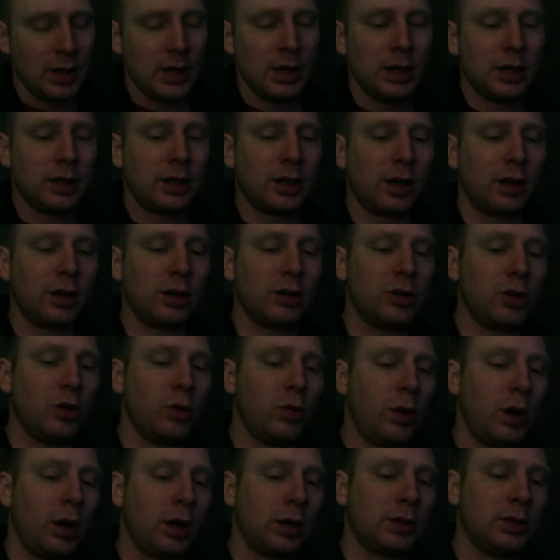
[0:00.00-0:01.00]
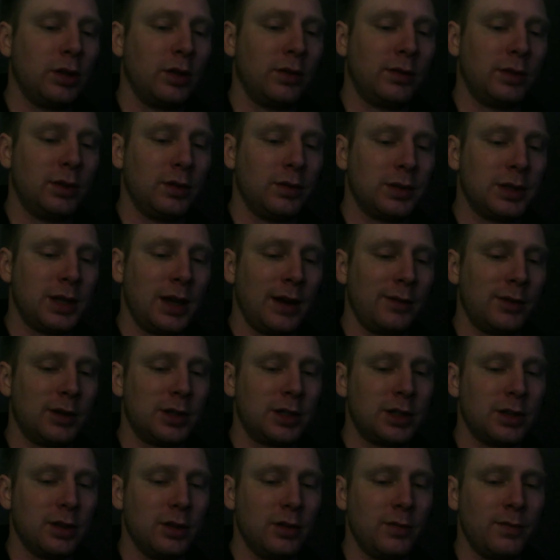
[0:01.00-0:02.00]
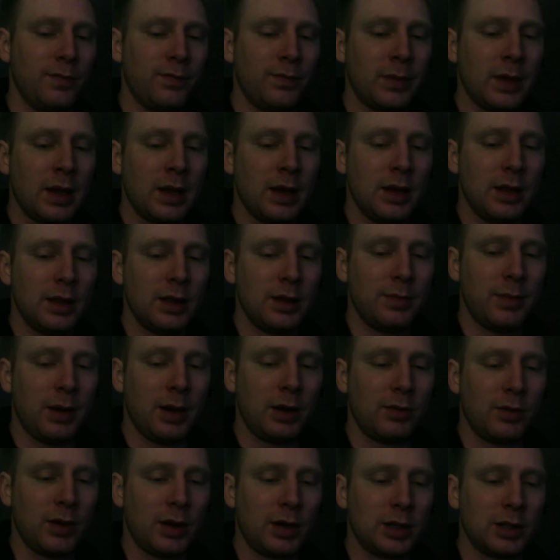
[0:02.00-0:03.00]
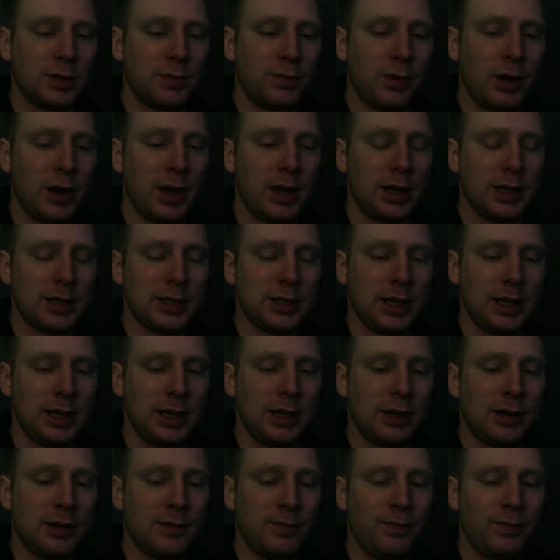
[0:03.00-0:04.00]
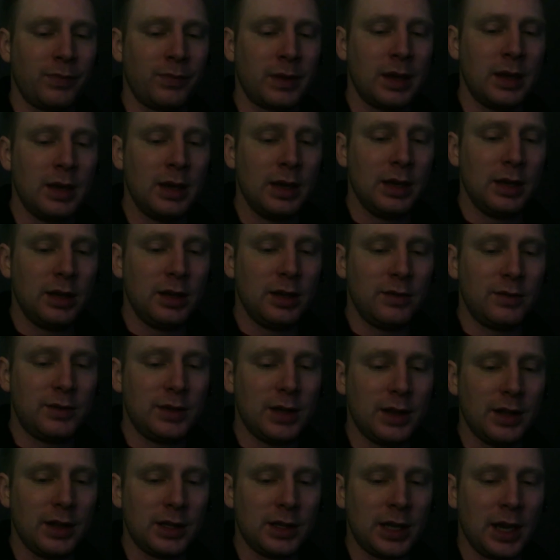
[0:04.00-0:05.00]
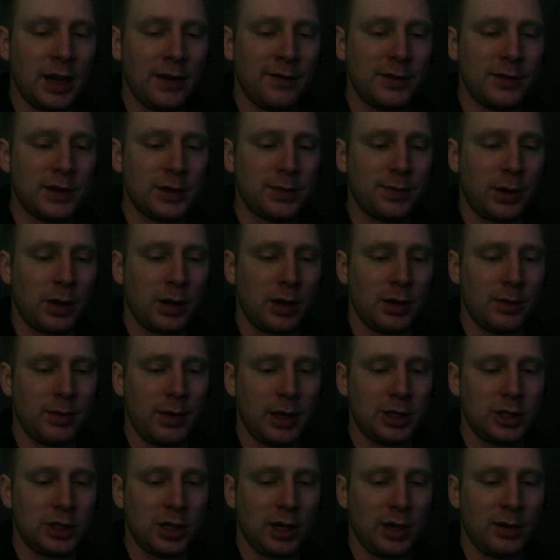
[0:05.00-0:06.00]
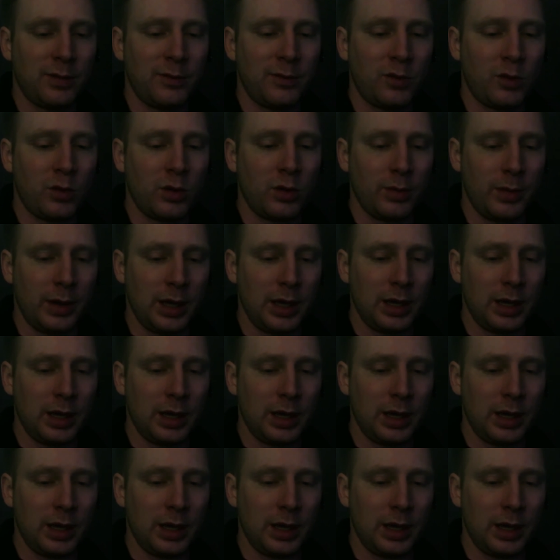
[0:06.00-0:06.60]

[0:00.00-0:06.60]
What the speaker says: Caruncle walked over to his hover sloop. The Muntrunner's brayed as he neared. You've done the toughest part of my job for me.